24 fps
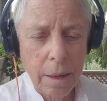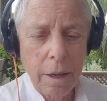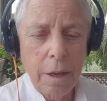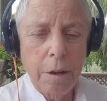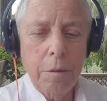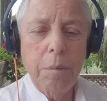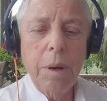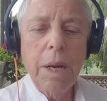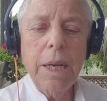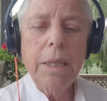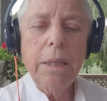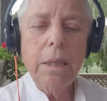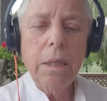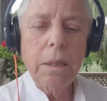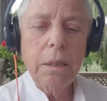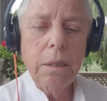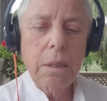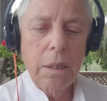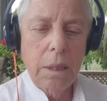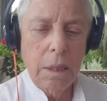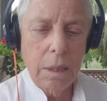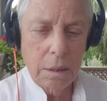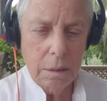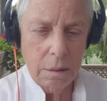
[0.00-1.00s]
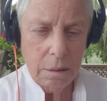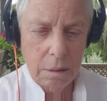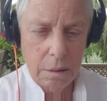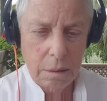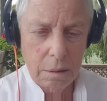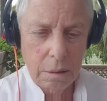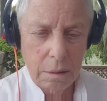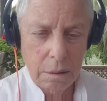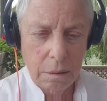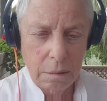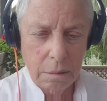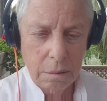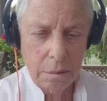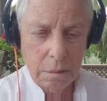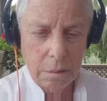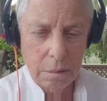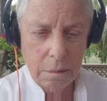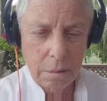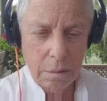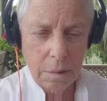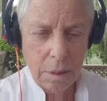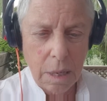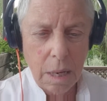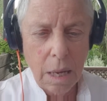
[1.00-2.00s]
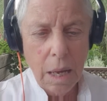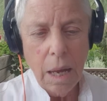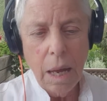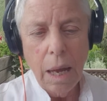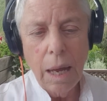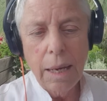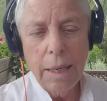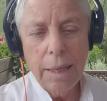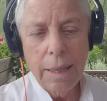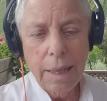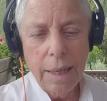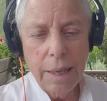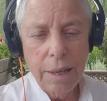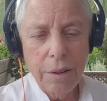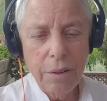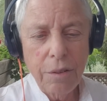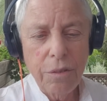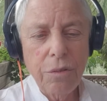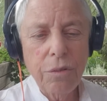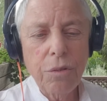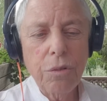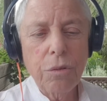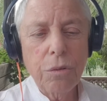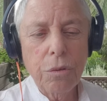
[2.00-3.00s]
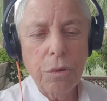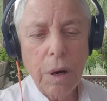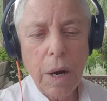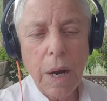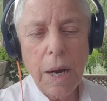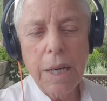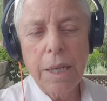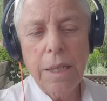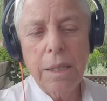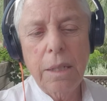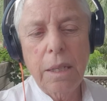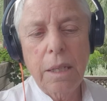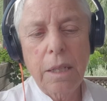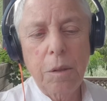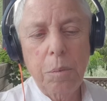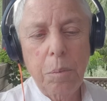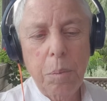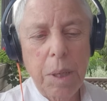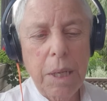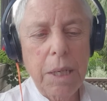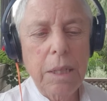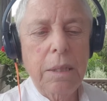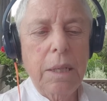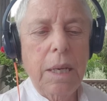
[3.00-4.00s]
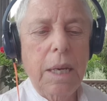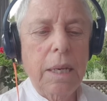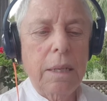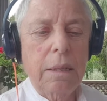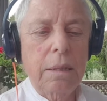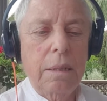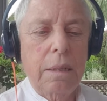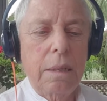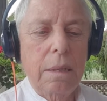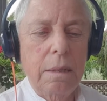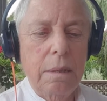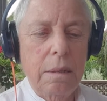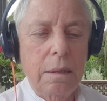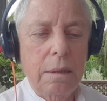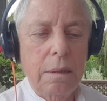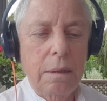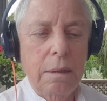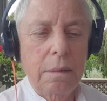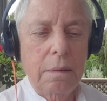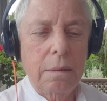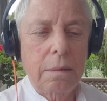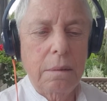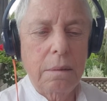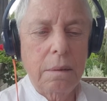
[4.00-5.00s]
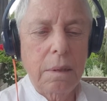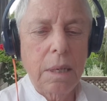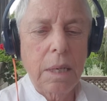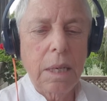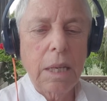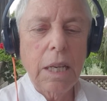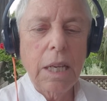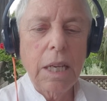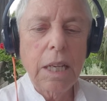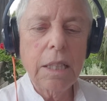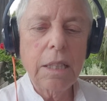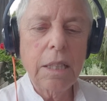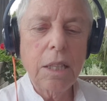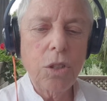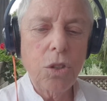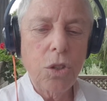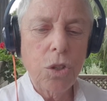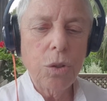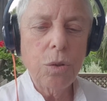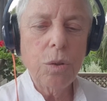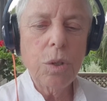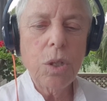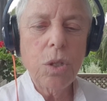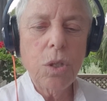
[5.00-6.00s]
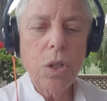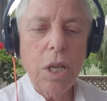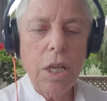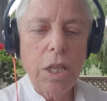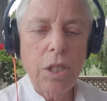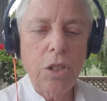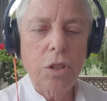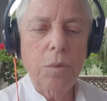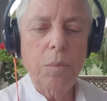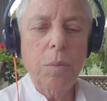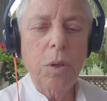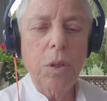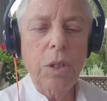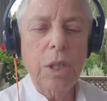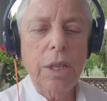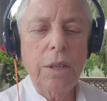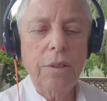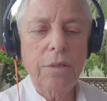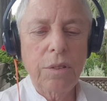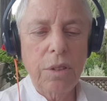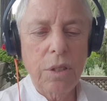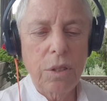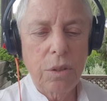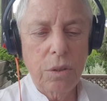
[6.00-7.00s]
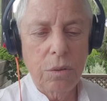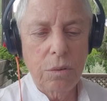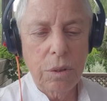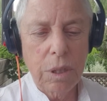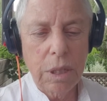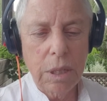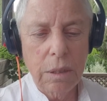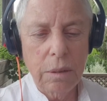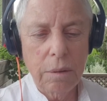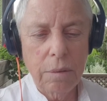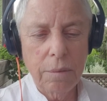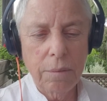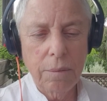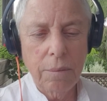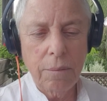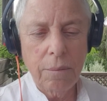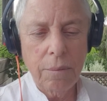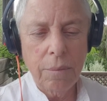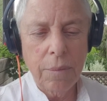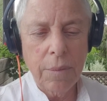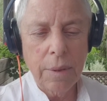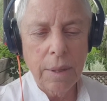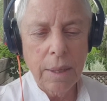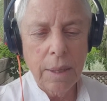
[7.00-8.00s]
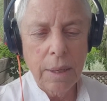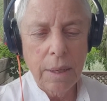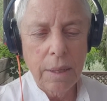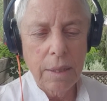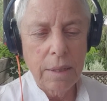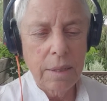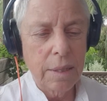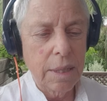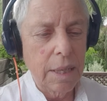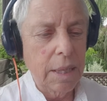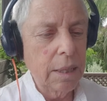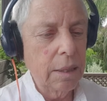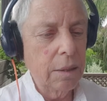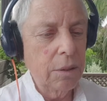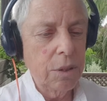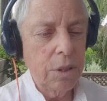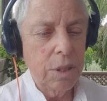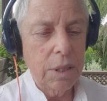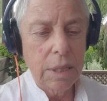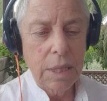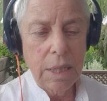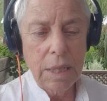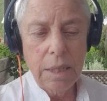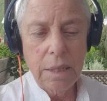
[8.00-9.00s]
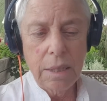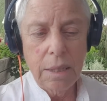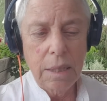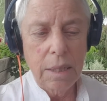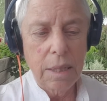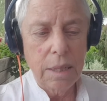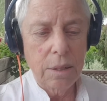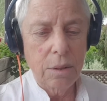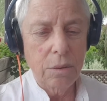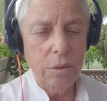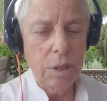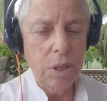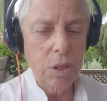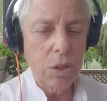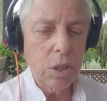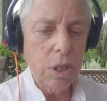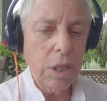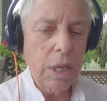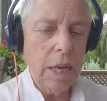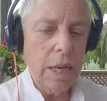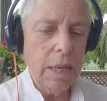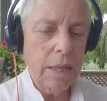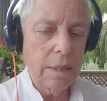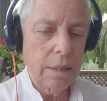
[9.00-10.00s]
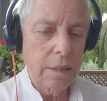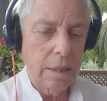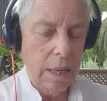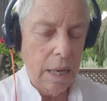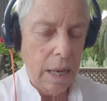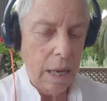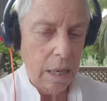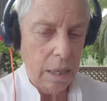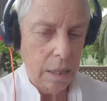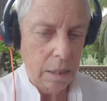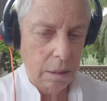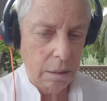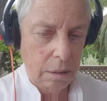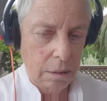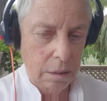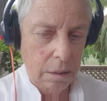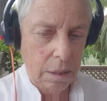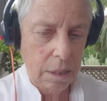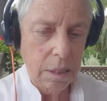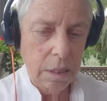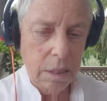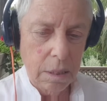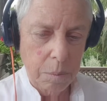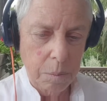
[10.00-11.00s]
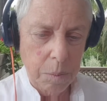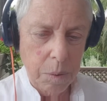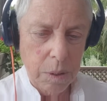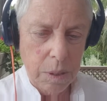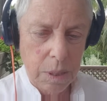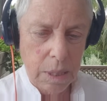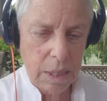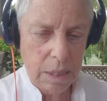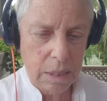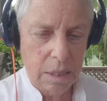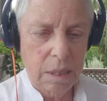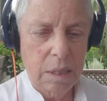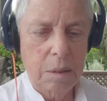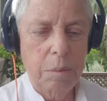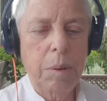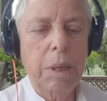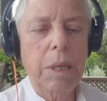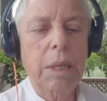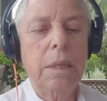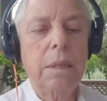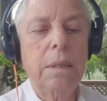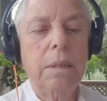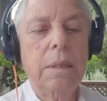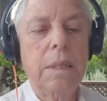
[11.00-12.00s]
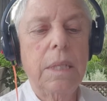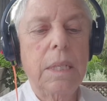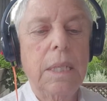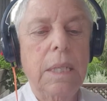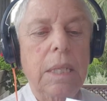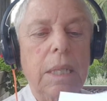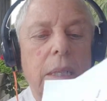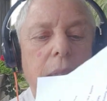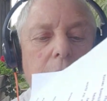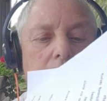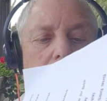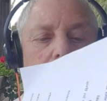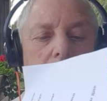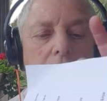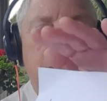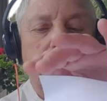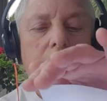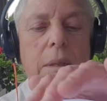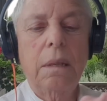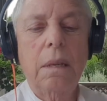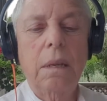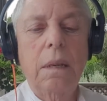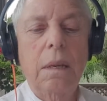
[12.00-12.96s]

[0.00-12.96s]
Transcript: My context. I live, write, and pay taxes in the Jewish hegemony of Israel, a settler state that has racialized and dispossessed Palestinians,